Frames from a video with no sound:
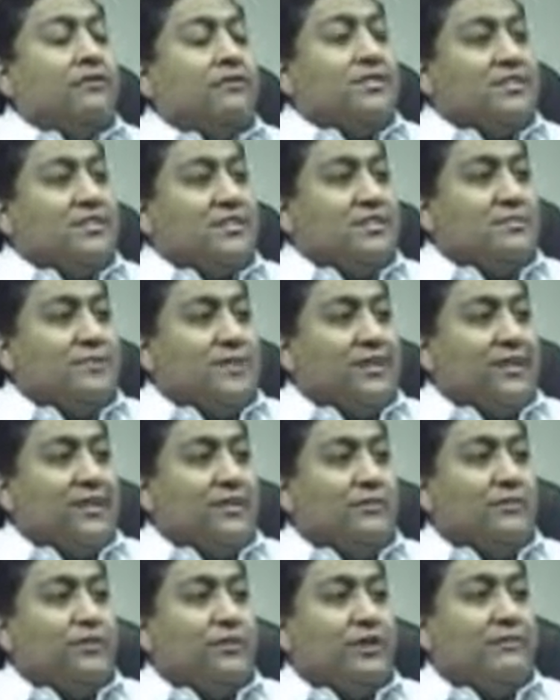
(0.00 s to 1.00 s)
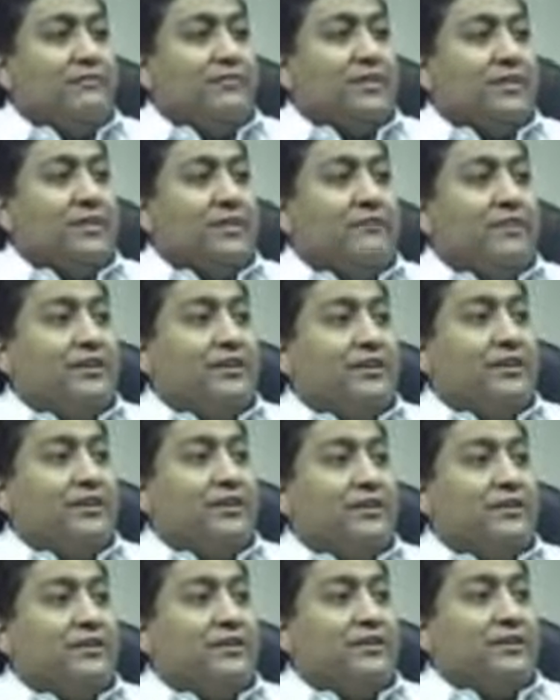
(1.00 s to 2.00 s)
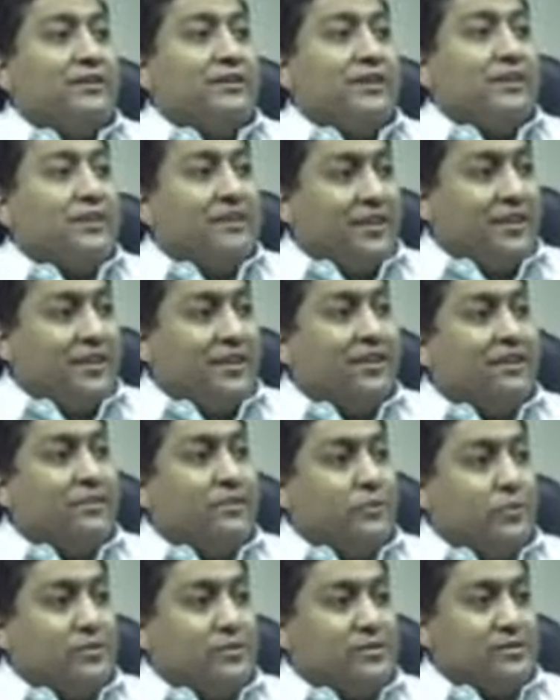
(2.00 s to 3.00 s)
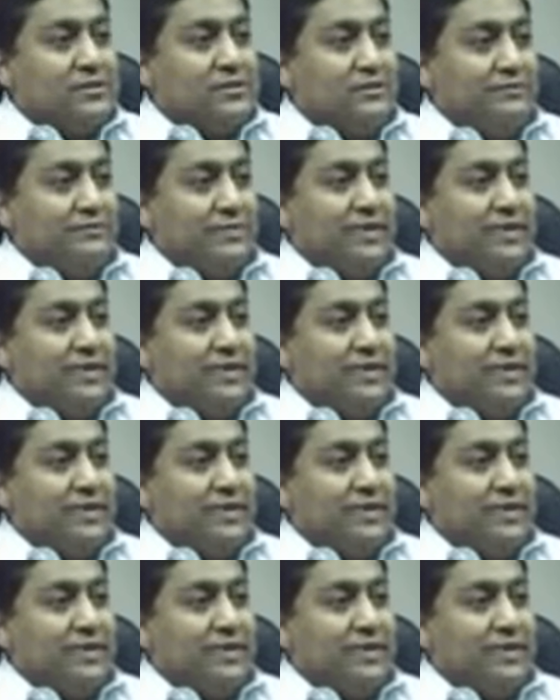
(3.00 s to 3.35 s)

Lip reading: This has been done only with our internal accruals.